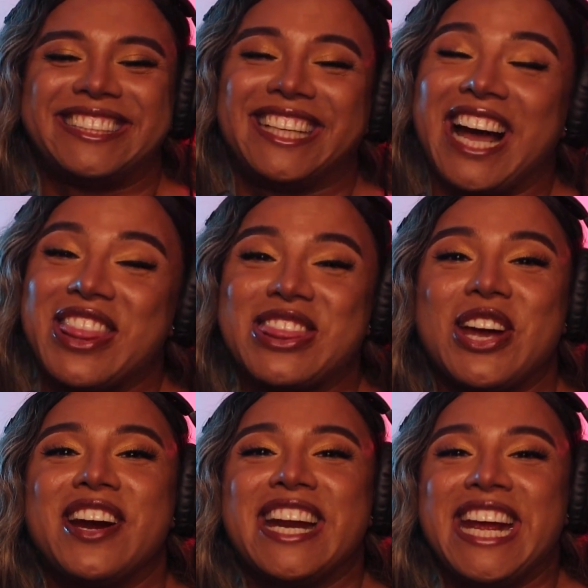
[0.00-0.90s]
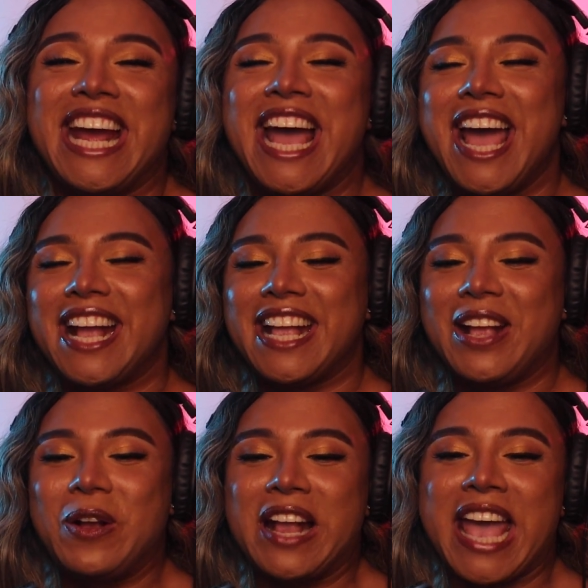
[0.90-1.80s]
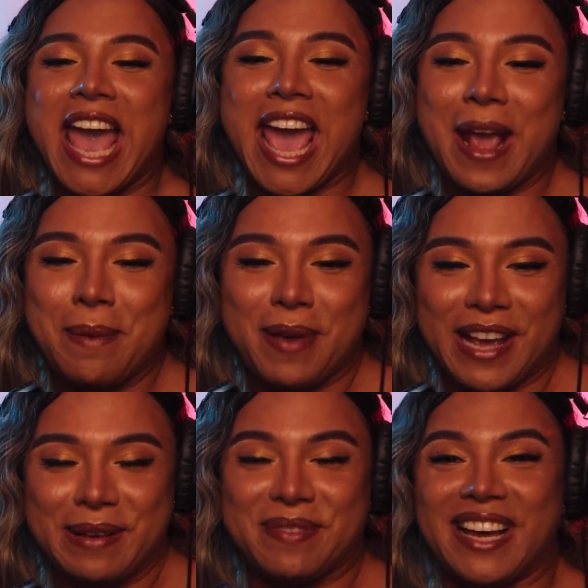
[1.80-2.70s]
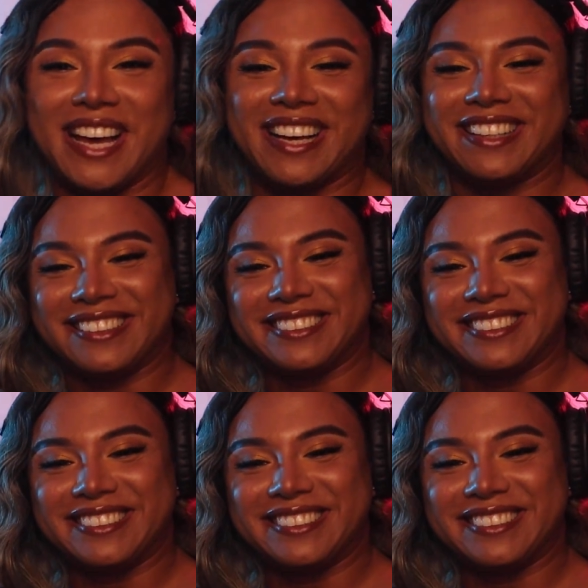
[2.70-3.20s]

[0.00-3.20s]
she got 30K, baby.